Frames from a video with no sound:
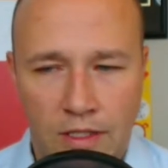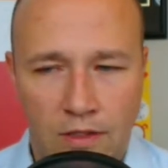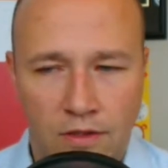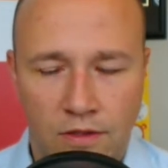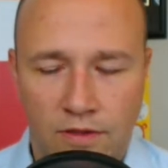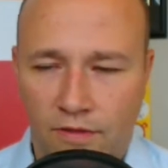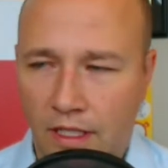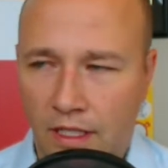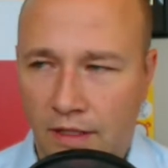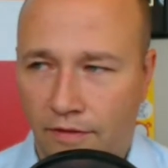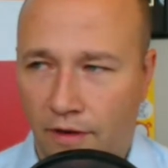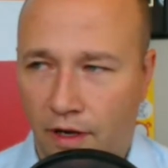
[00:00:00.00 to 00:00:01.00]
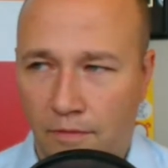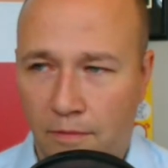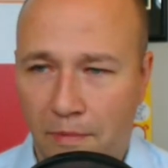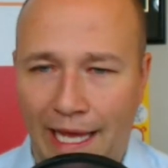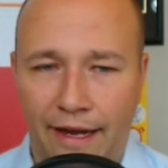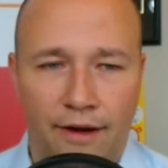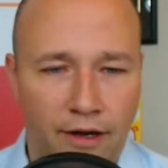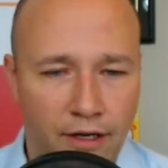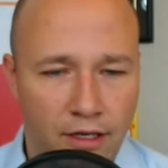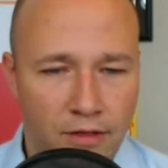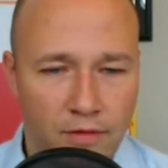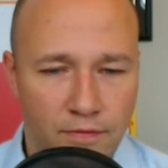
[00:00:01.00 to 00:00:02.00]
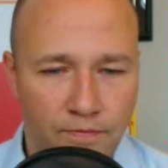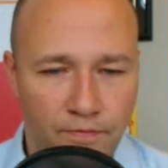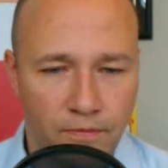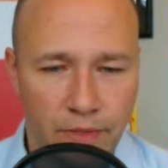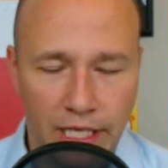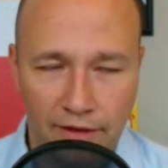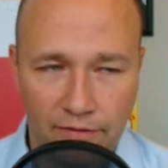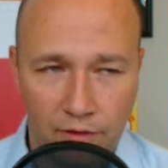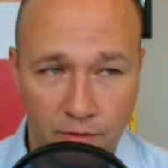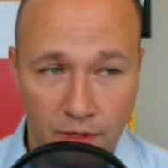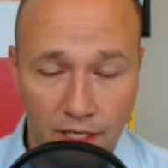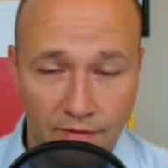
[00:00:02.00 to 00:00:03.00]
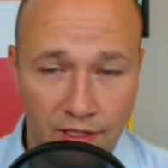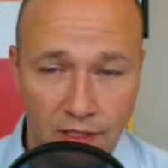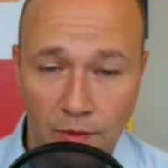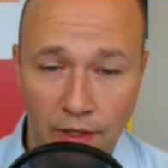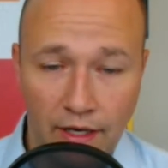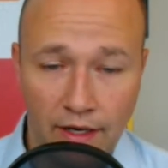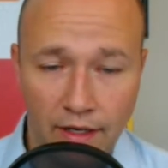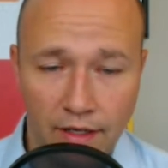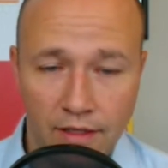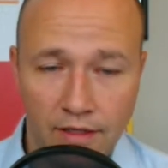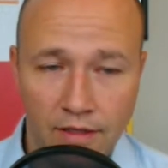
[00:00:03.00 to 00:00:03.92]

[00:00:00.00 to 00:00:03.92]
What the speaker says: user-friendly, far better platform than even Twitter.